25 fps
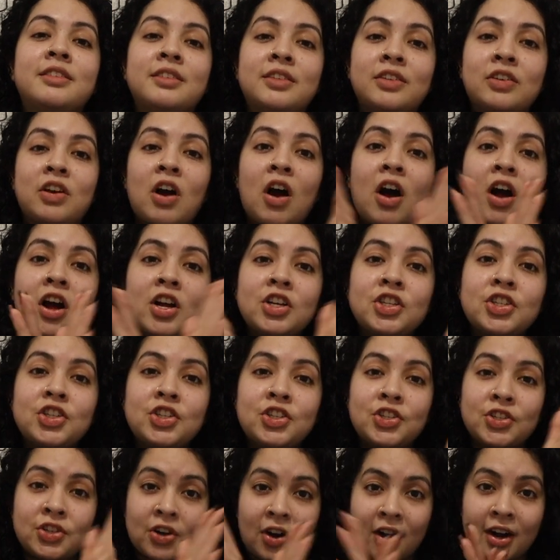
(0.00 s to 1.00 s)

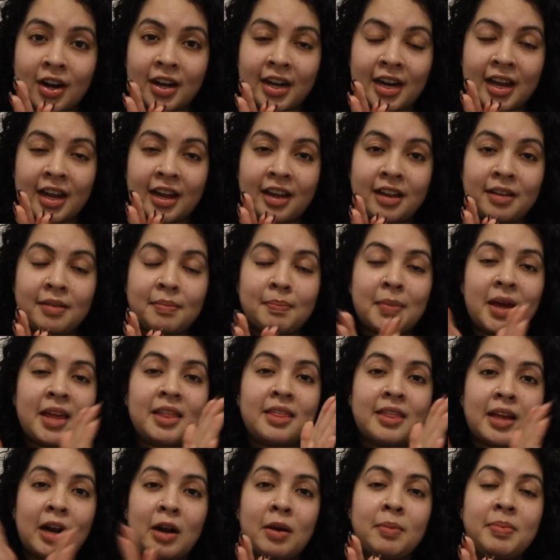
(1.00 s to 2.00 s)
gosh darn it,
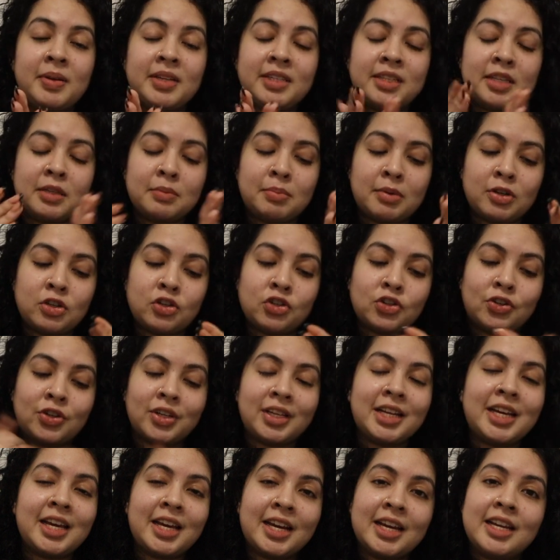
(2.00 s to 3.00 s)
my therapist has been
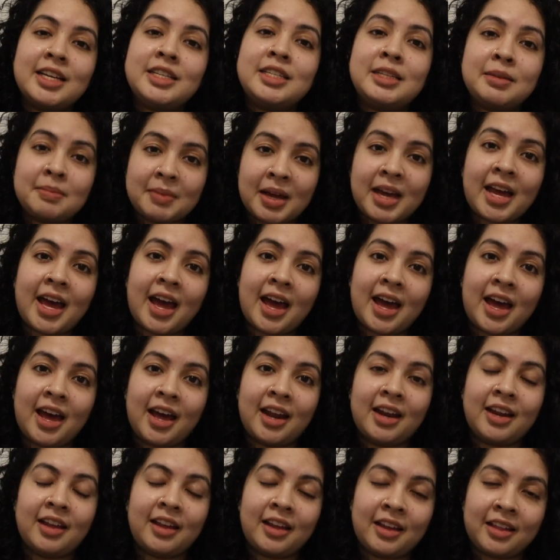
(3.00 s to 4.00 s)
drilling it into my
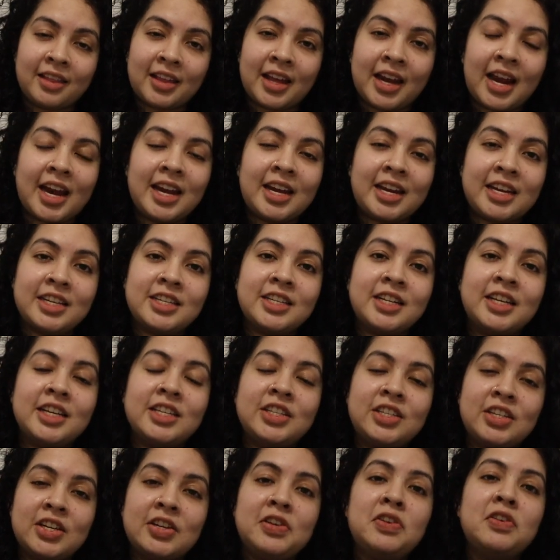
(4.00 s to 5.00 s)
head that I need to
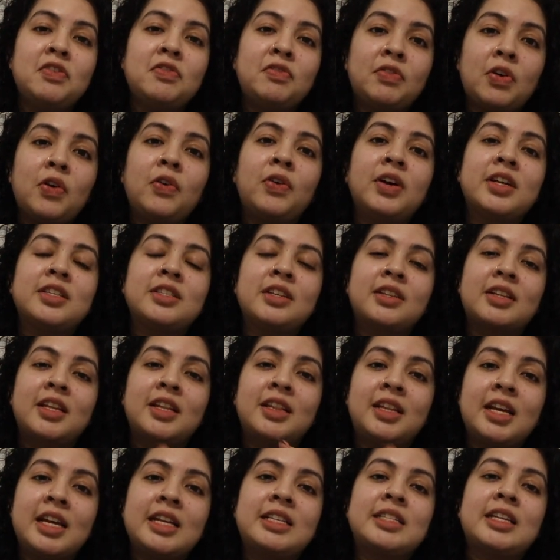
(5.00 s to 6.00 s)
continue to focus on
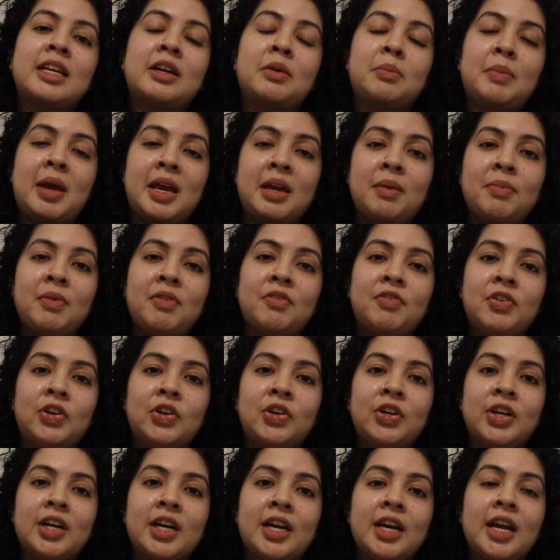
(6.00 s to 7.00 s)
the things that are making me
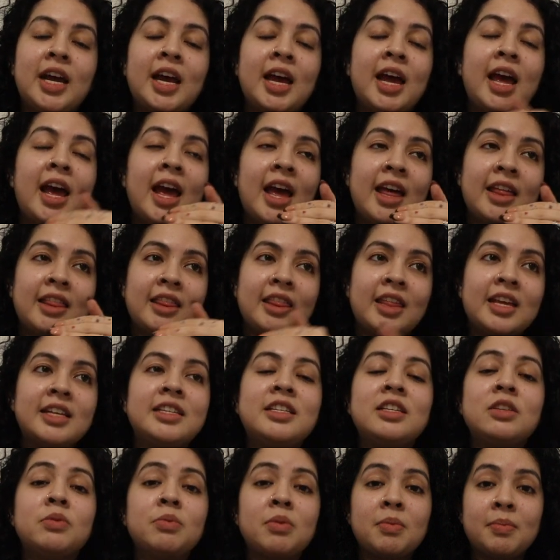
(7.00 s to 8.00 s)
feel good, and
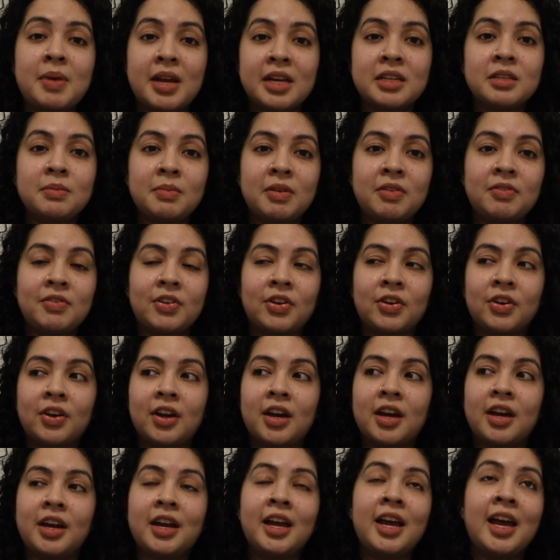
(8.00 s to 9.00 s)
this is what makes me feel
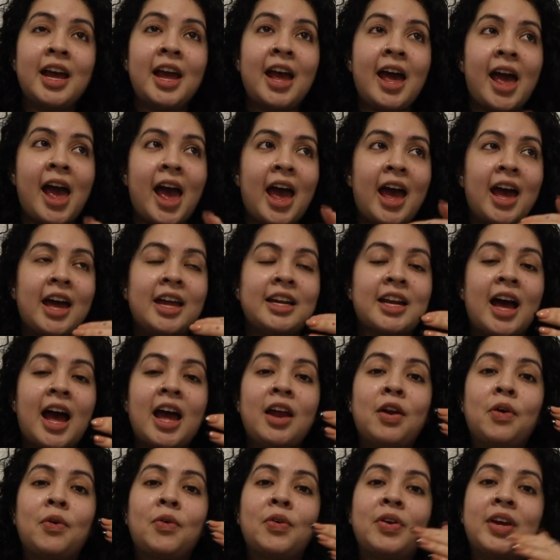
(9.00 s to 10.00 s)
good. And
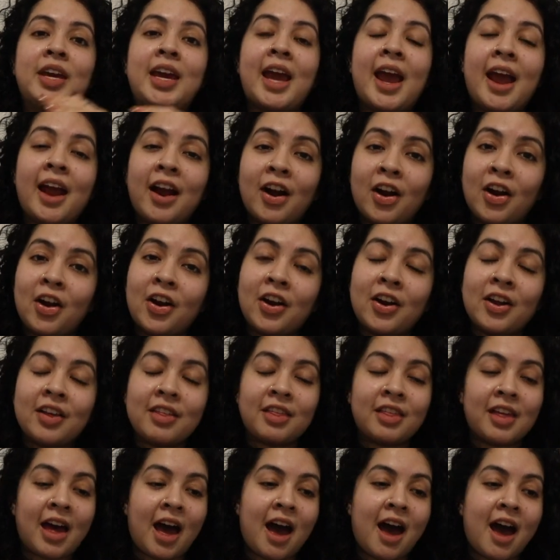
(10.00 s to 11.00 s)
I don't
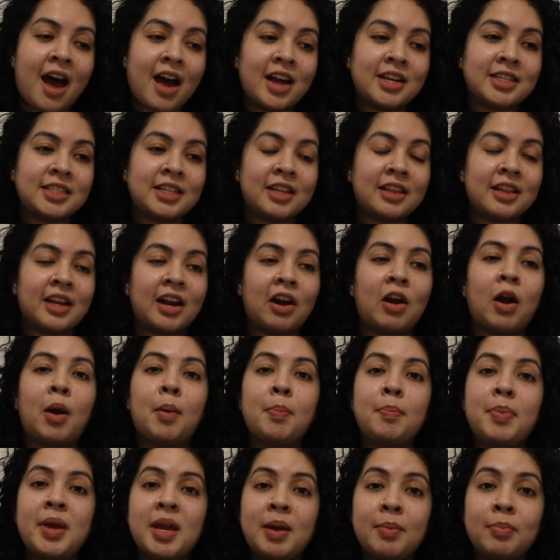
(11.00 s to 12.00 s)
care that there
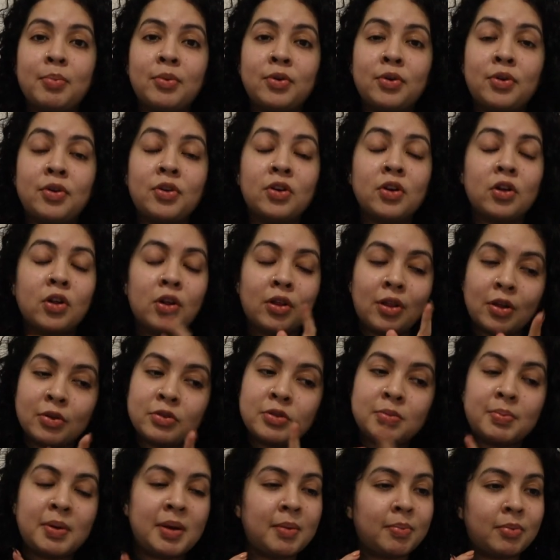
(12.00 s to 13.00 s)
are people,
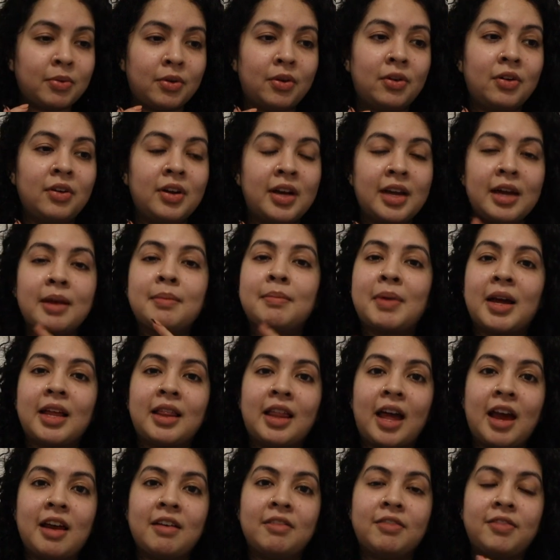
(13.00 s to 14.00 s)
close people in my
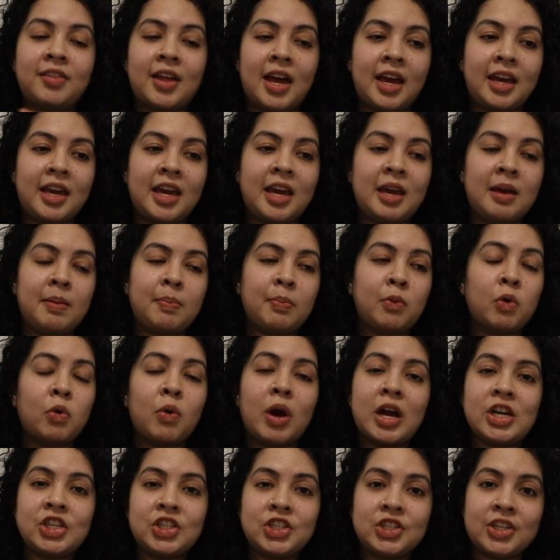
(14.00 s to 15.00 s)
life that keep
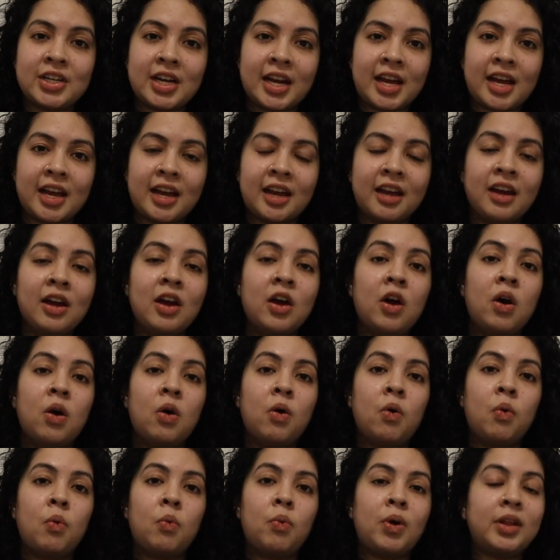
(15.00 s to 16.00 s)
questioning
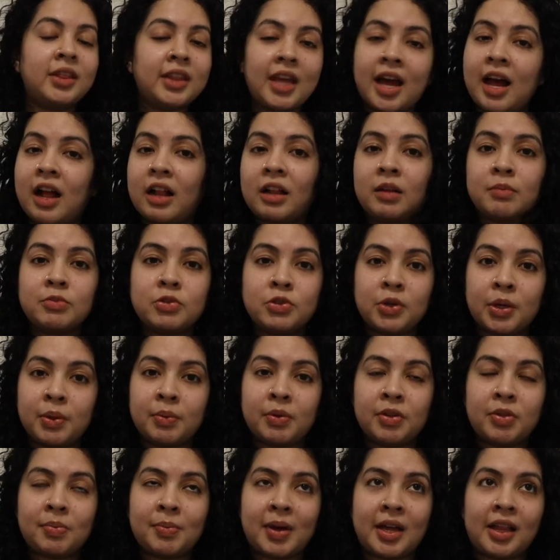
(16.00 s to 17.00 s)
what the hell I'm doing
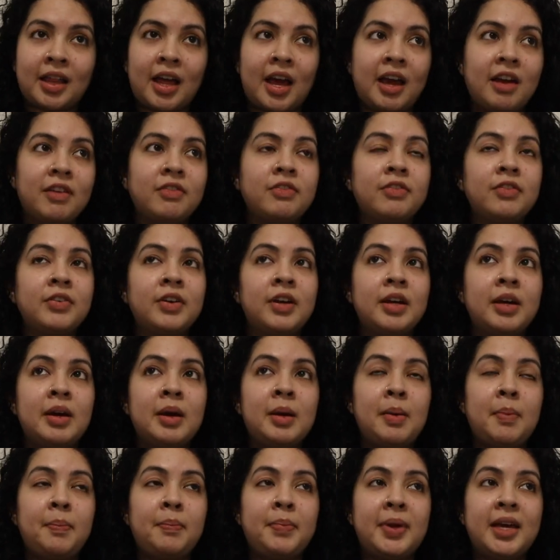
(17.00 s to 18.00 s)
with my life,
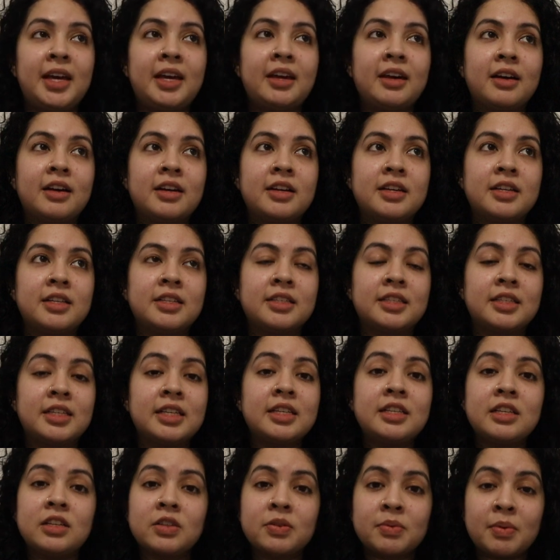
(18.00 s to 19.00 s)
because
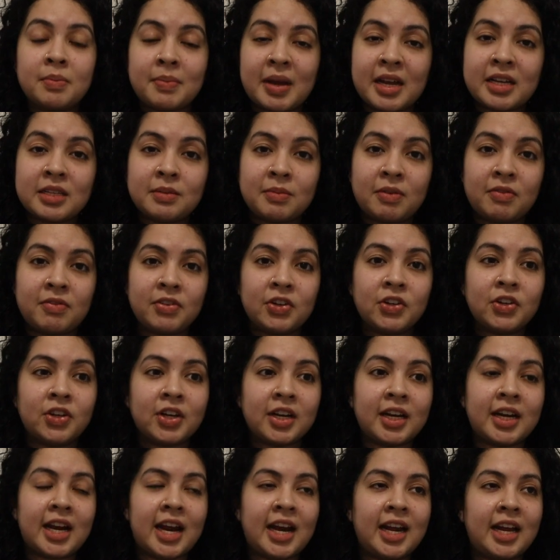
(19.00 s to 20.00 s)
this is what makes me feel
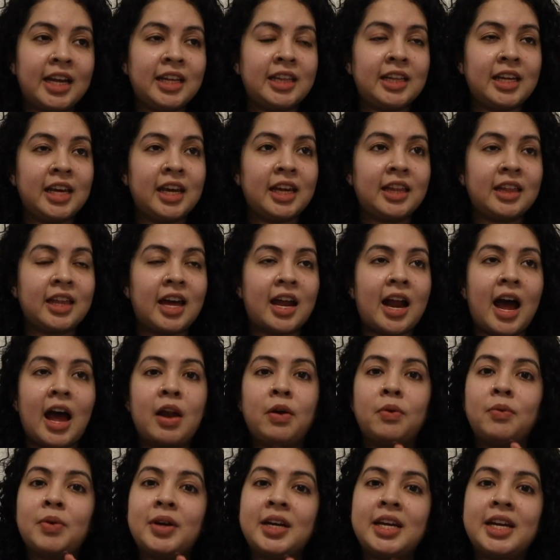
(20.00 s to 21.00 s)
good. And I think that I
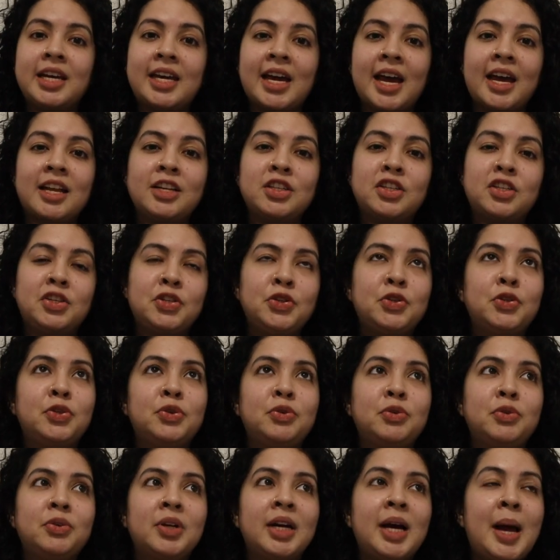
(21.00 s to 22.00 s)
don't want to get
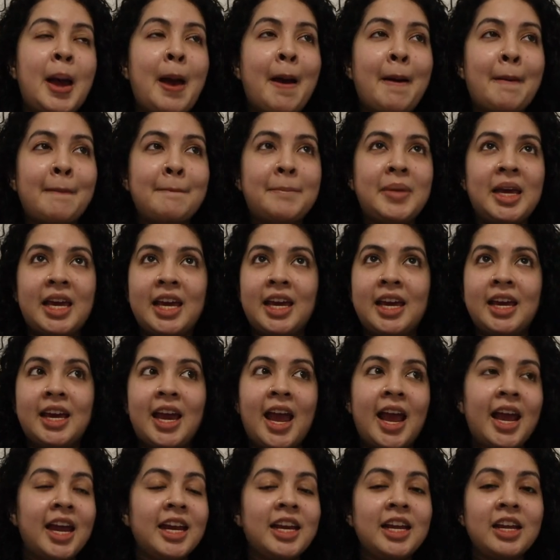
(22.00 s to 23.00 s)
to being
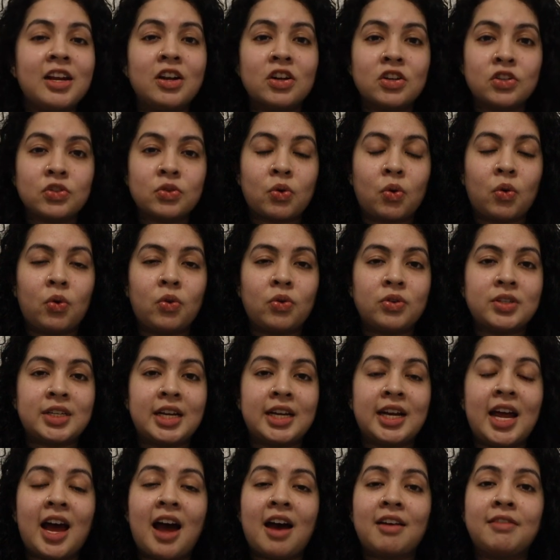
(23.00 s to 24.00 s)
80 years old
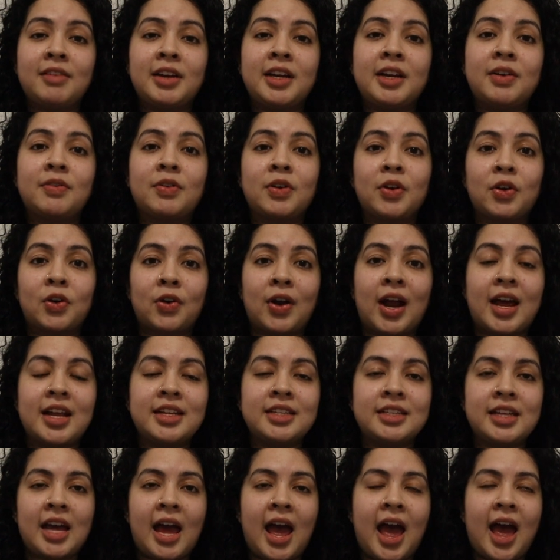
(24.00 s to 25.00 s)
and have any
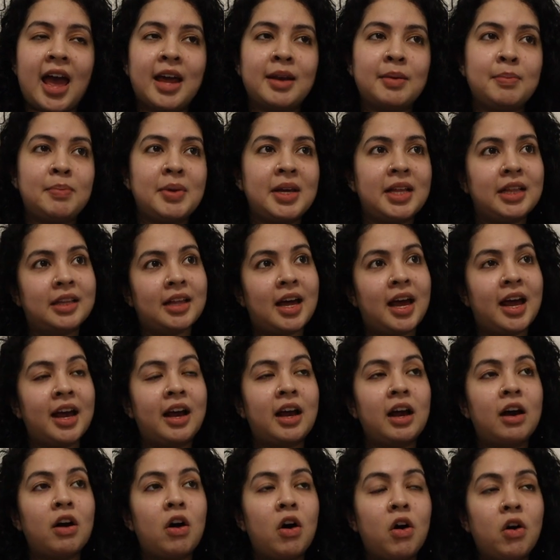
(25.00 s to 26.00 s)
regrets and be
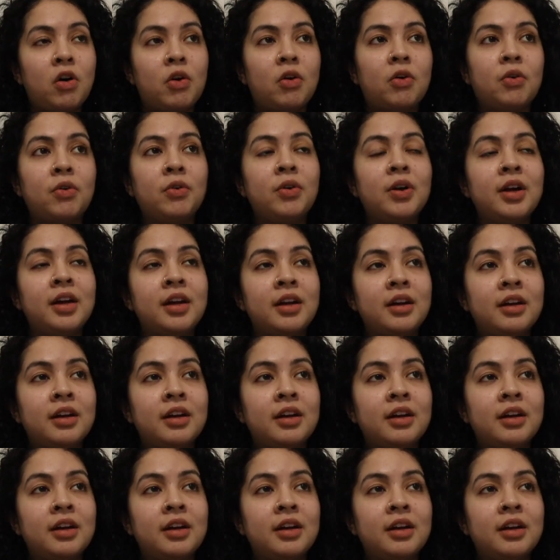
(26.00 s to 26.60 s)
like, oh,